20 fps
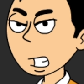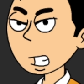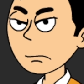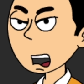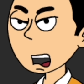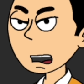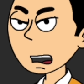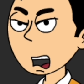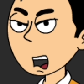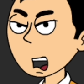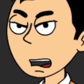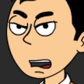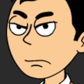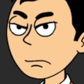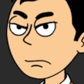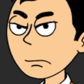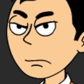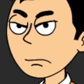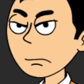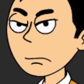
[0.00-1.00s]
Again,
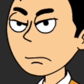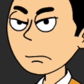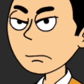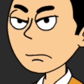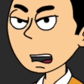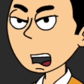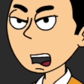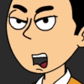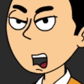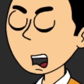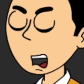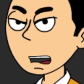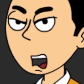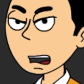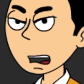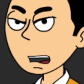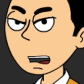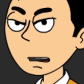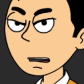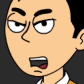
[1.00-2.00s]
that is
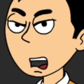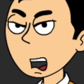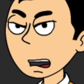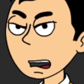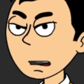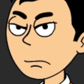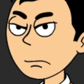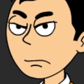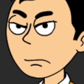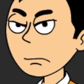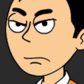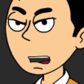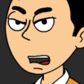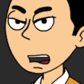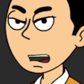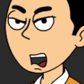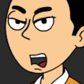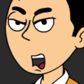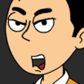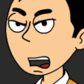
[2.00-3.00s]
his opinion,
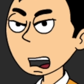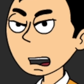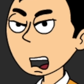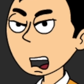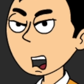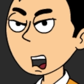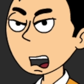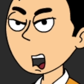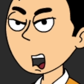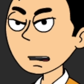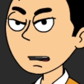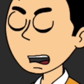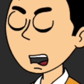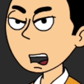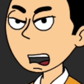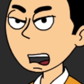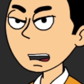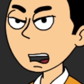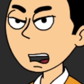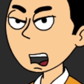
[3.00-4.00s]
and he has the right to
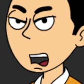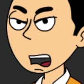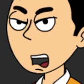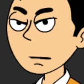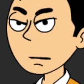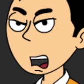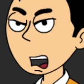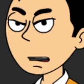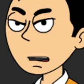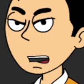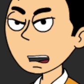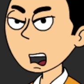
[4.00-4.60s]
hate war and cook